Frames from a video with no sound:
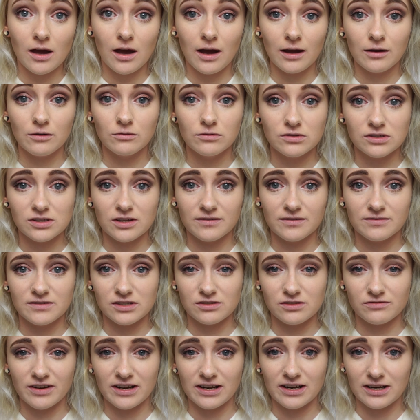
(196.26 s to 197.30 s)
I also have
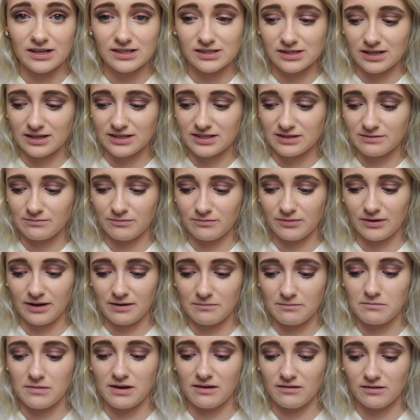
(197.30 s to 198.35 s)
just realised I didn't bring a
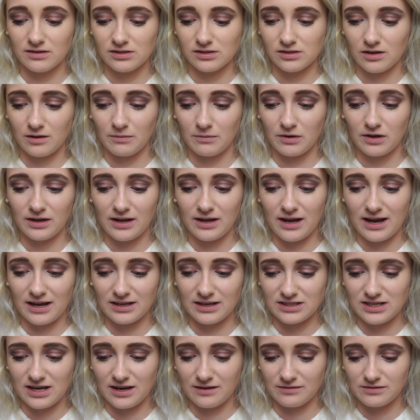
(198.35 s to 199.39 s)
mirror so I'm going to
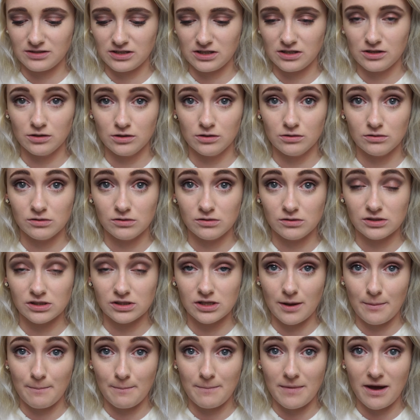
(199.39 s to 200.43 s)
actually have to use
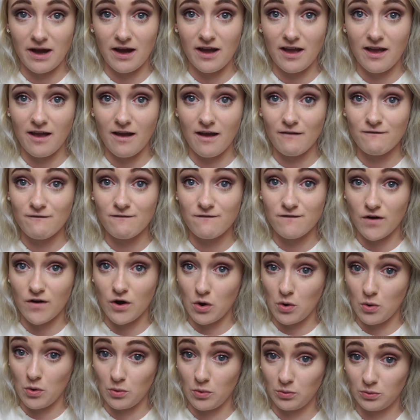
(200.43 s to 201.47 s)
my
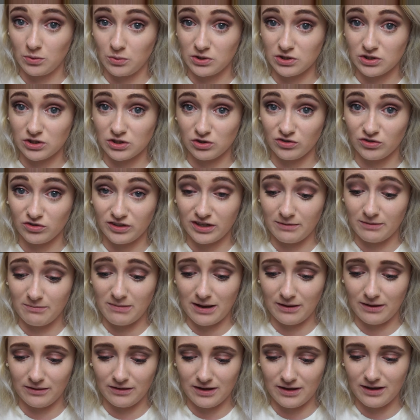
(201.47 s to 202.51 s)
phone. Sorry
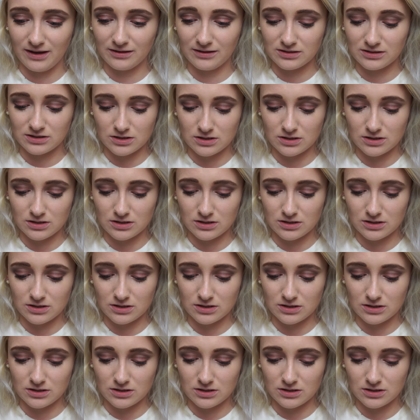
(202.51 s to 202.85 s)
about that.